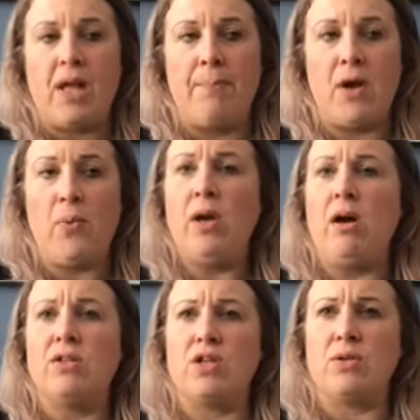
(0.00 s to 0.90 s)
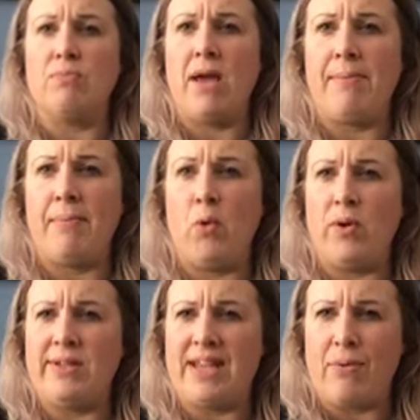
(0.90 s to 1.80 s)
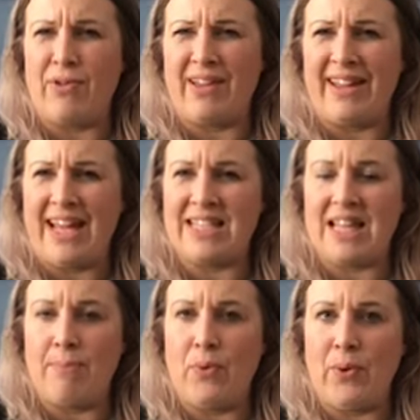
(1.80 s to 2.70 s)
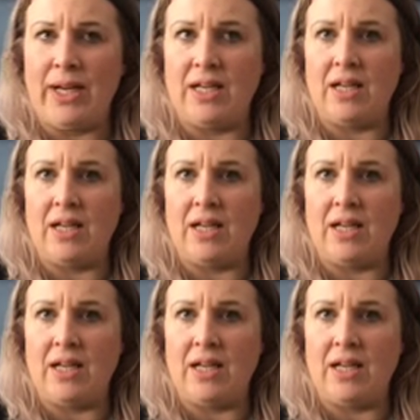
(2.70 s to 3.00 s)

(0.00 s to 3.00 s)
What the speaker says: but I will ask her maybe more in depth when I get to that point.